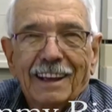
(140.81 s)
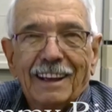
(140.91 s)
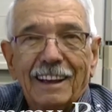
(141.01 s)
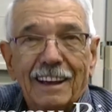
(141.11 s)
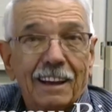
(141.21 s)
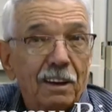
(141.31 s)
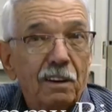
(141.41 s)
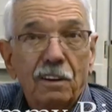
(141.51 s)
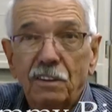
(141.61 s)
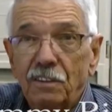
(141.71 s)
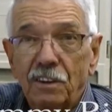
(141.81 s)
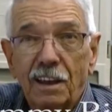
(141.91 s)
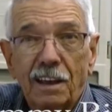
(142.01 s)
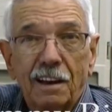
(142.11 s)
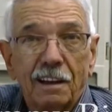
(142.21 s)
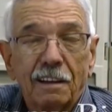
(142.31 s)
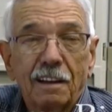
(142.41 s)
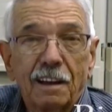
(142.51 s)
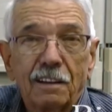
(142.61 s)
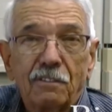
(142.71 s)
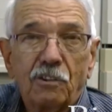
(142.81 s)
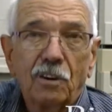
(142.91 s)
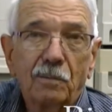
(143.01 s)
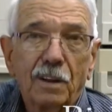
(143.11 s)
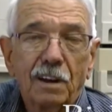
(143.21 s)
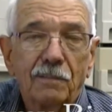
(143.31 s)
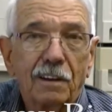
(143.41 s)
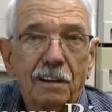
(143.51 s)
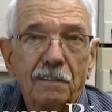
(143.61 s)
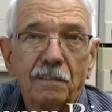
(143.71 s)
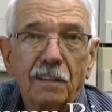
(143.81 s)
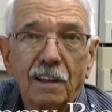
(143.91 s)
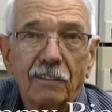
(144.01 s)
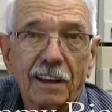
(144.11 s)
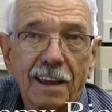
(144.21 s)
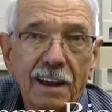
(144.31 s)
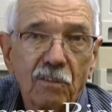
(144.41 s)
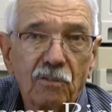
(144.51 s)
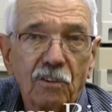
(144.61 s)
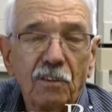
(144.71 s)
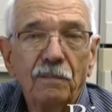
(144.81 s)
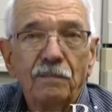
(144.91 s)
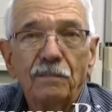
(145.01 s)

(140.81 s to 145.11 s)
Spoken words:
You get a chairman of a council,